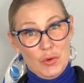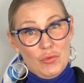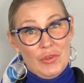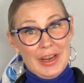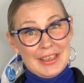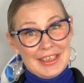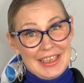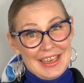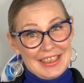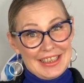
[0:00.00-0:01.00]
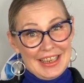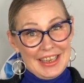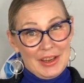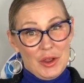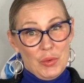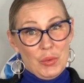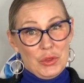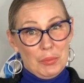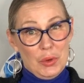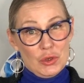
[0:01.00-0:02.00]
raised stenciling with
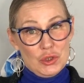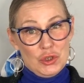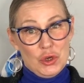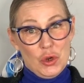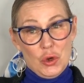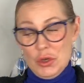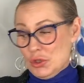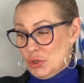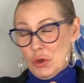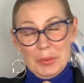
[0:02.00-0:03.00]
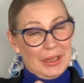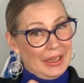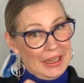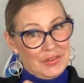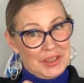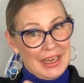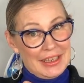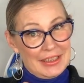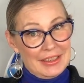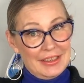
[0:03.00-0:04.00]
the Posh chalk tropical leaf
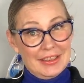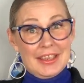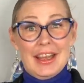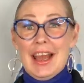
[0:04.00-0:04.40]
stencils